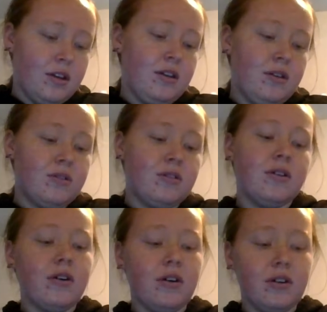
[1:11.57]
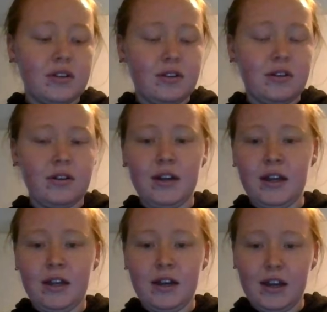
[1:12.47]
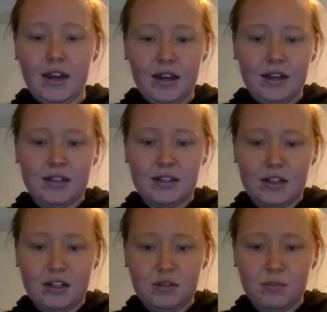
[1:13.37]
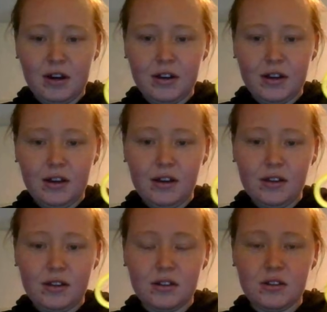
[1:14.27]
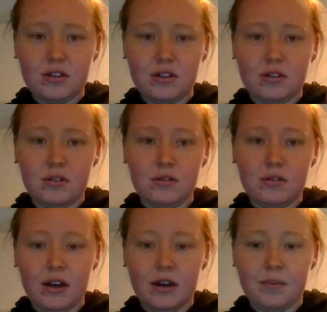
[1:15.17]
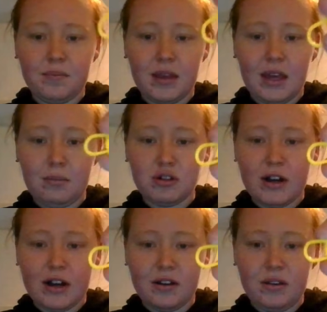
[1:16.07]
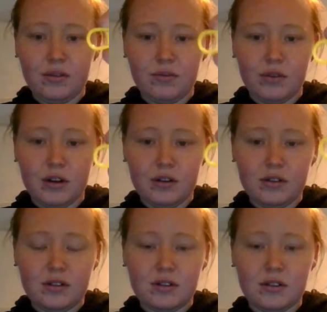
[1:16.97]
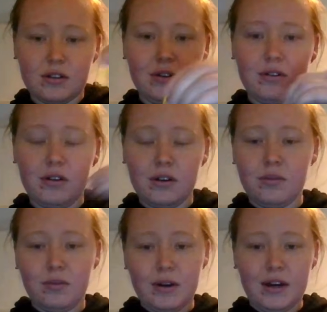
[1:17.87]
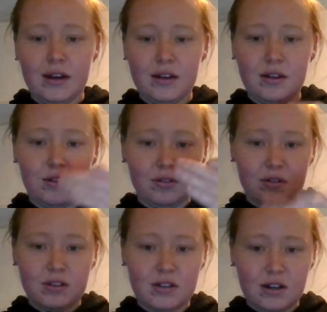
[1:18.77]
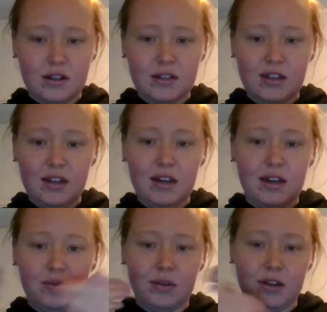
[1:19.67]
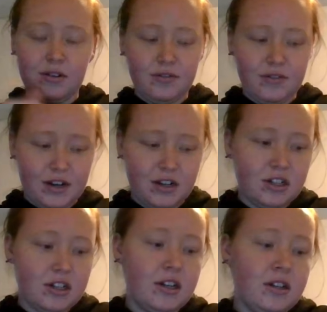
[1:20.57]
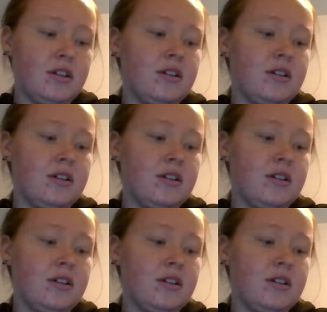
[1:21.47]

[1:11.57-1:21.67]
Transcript: You will also need a stitch marker to keep track of your rows so you know where you're starting and where you're finishing.